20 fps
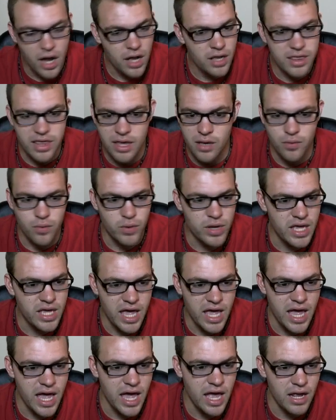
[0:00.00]
we
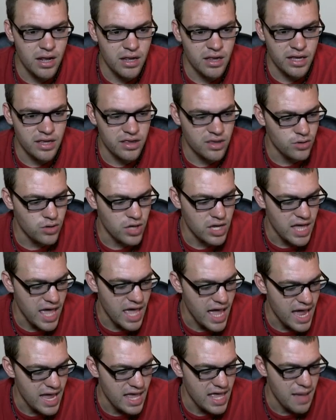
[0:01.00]
can't, like, you
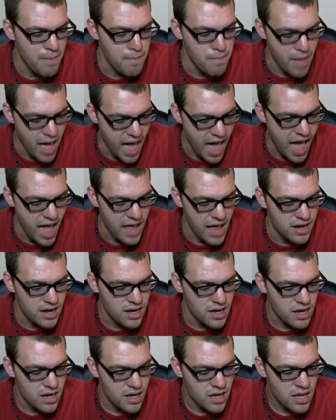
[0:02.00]
can't get mad
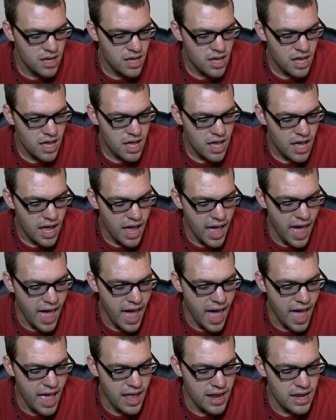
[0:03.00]

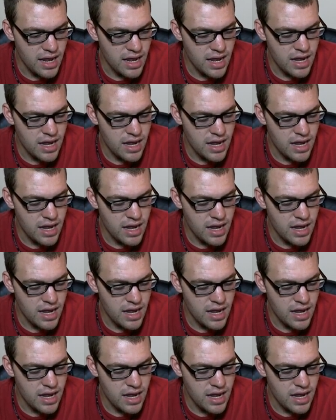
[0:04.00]
at,